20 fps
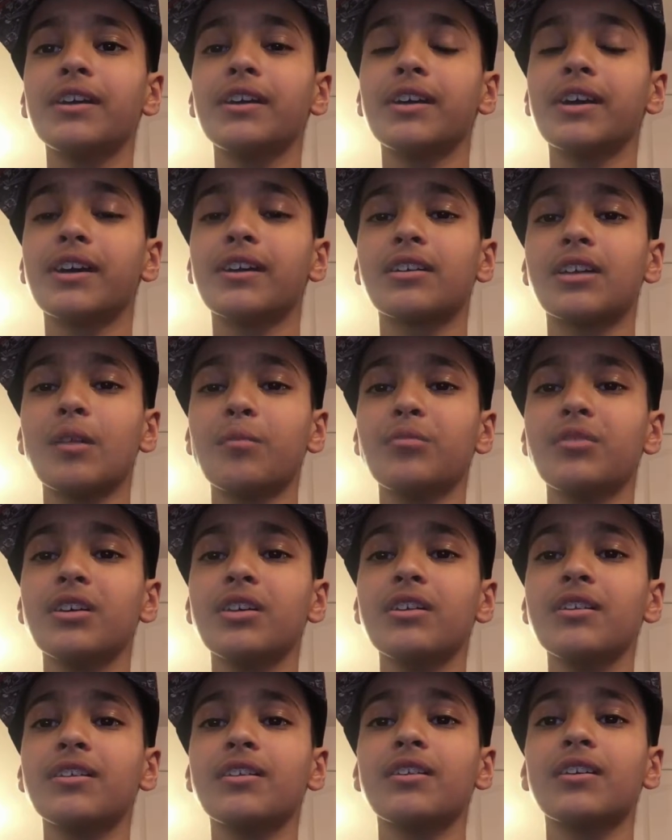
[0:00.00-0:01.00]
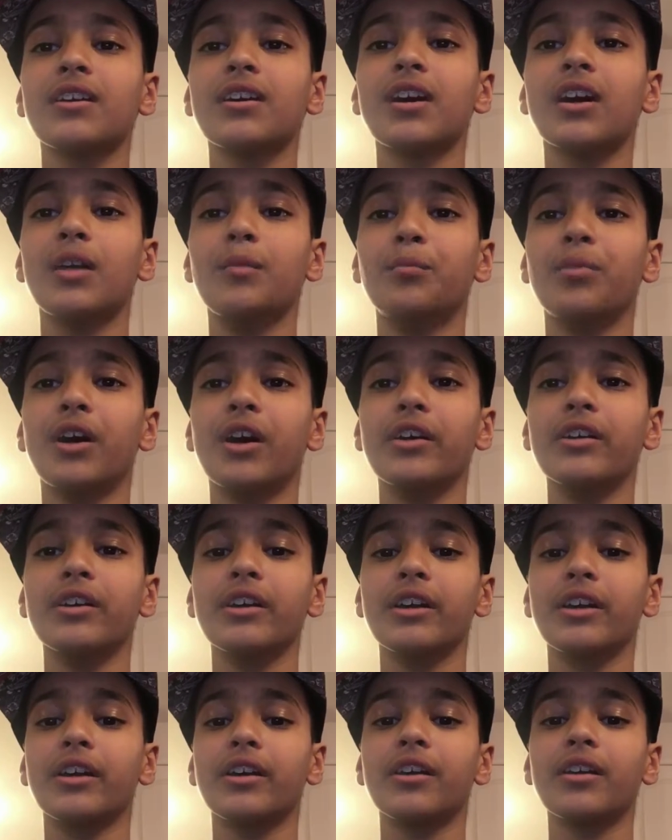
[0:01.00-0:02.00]
acceptance, and
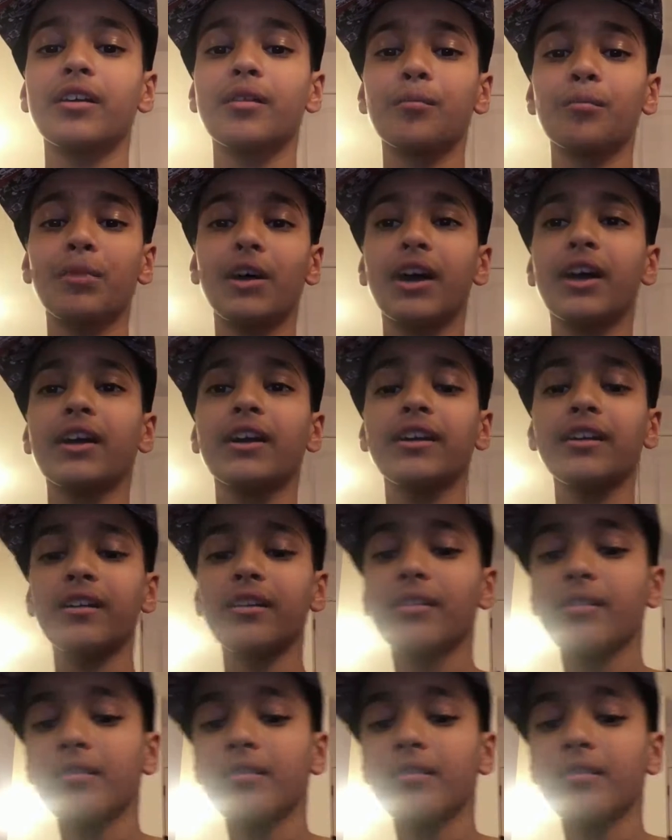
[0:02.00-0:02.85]
bonding. Bye.